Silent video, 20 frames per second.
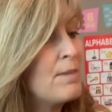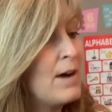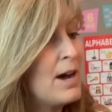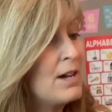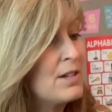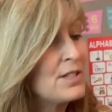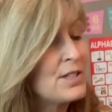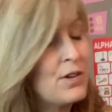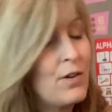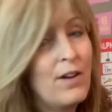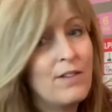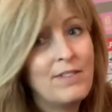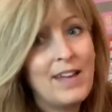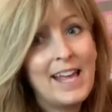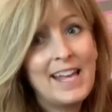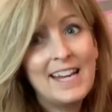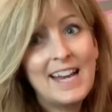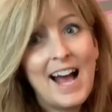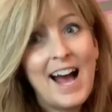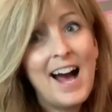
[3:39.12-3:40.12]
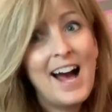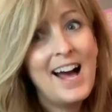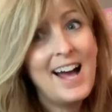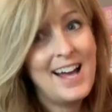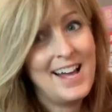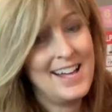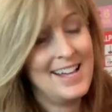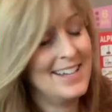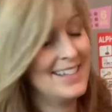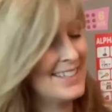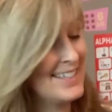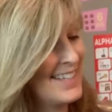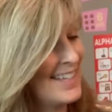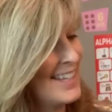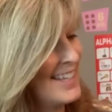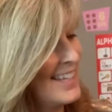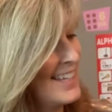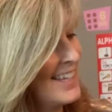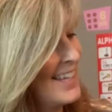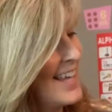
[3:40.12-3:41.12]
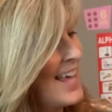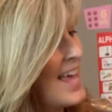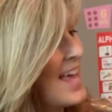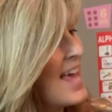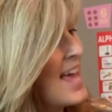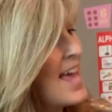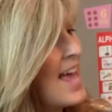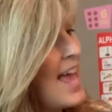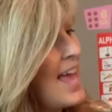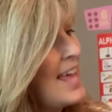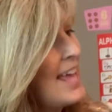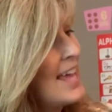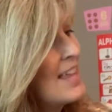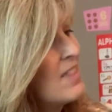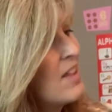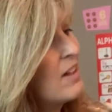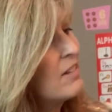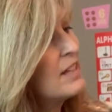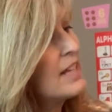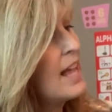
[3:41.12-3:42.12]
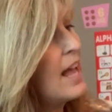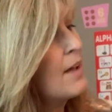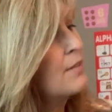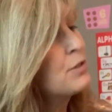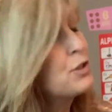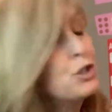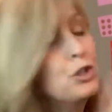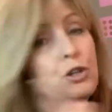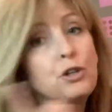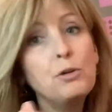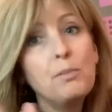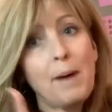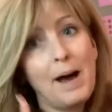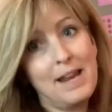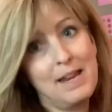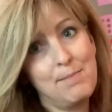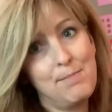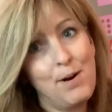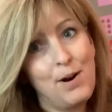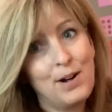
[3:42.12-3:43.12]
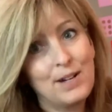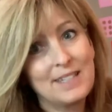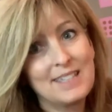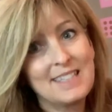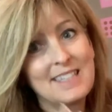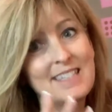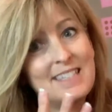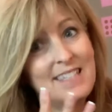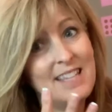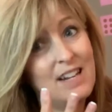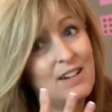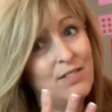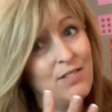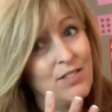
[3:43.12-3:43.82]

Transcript: also have 8 eyes. And they only have 2 body parts instead of